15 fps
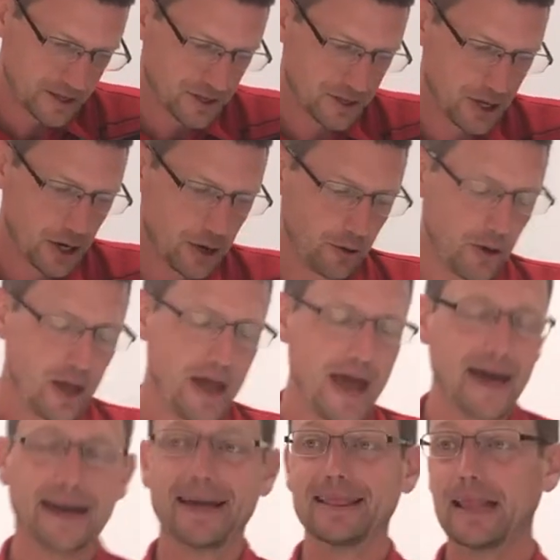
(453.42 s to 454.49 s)
so,
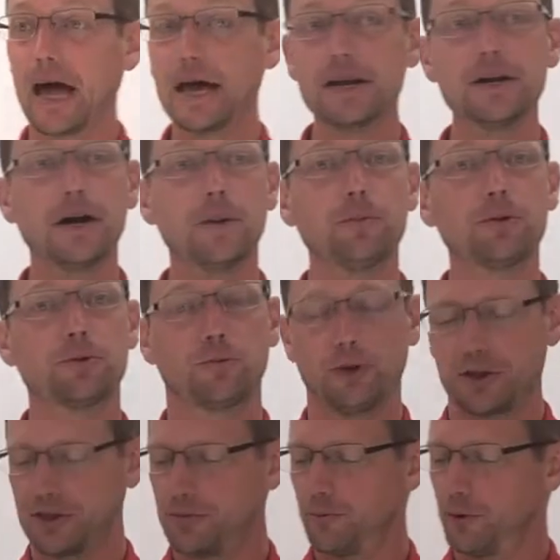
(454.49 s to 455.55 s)
and I line it up with
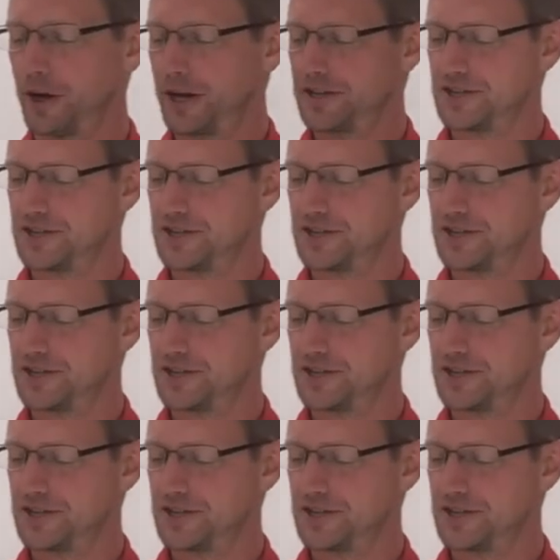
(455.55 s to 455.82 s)
what, what I